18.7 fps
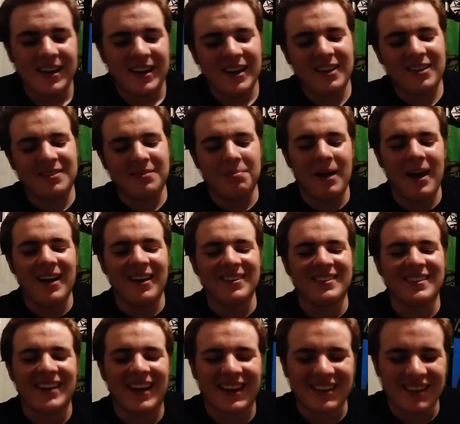It
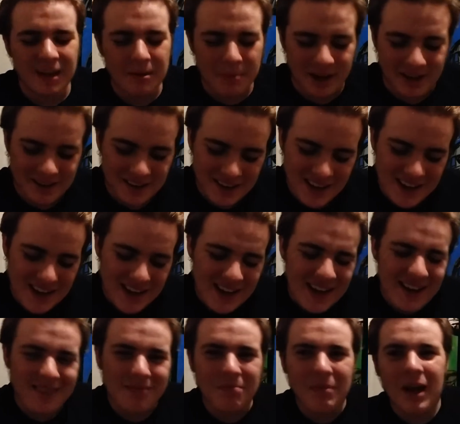smells like lemon.
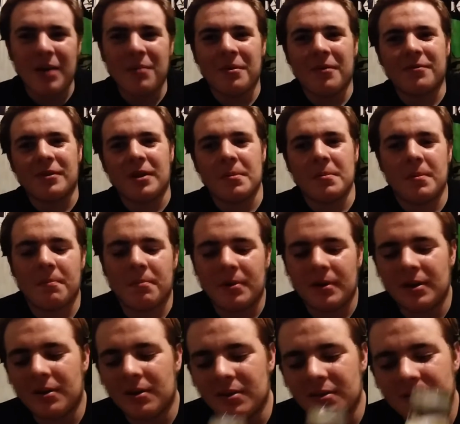It's made with lemon
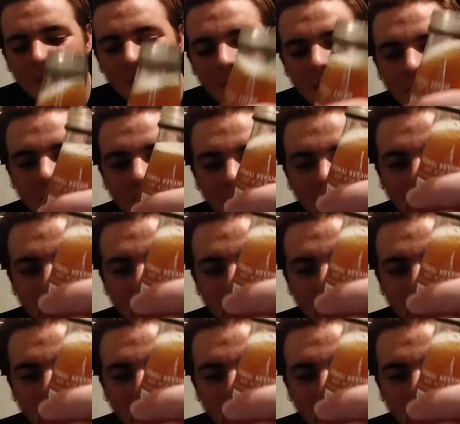peels, or does